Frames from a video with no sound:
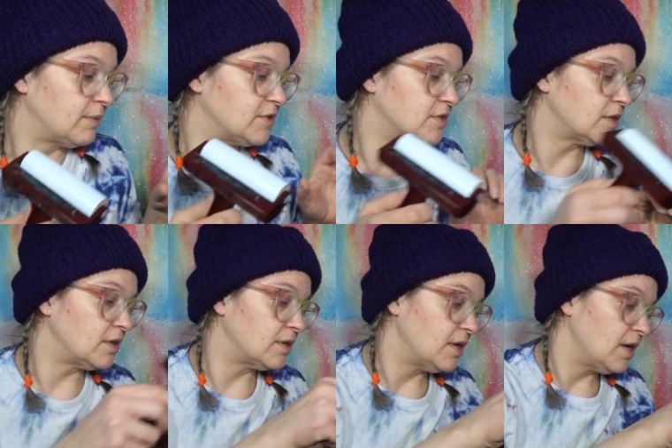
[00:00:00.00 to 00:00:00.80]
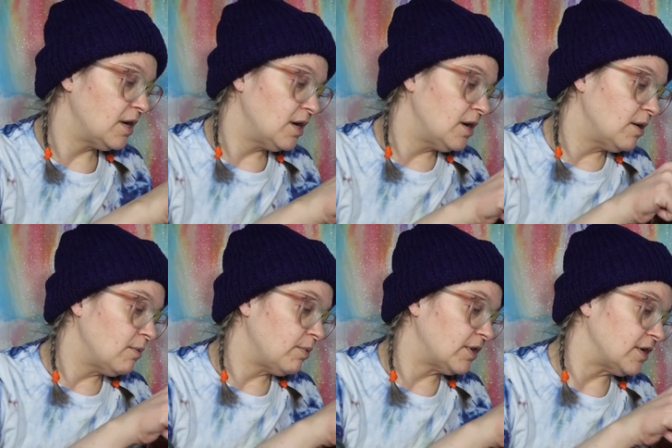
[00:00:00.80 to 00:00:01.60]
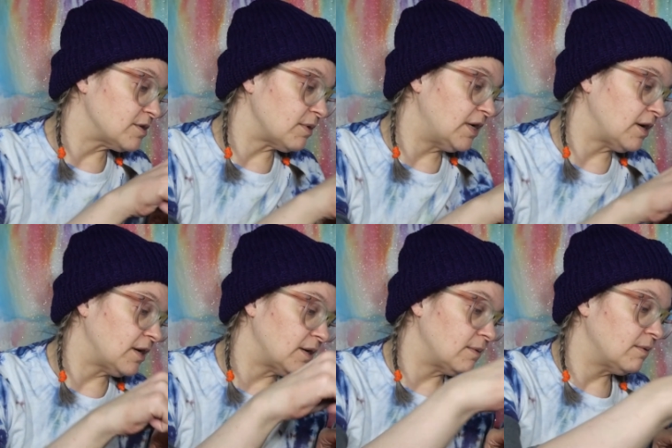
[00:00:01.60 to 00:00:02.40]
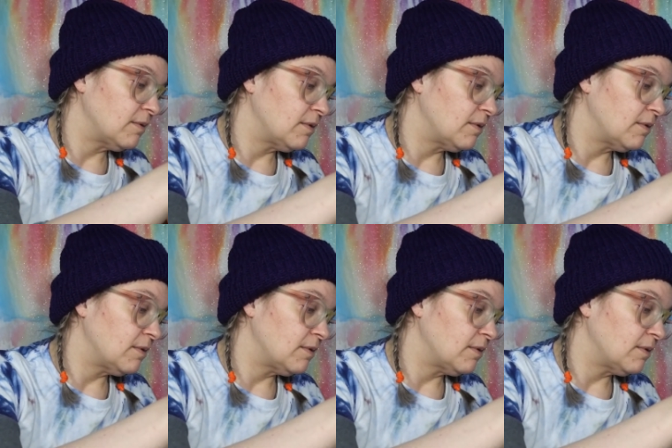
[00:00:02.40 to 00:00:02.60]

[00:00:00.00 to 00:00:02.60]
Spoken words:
I'm just going to put this right on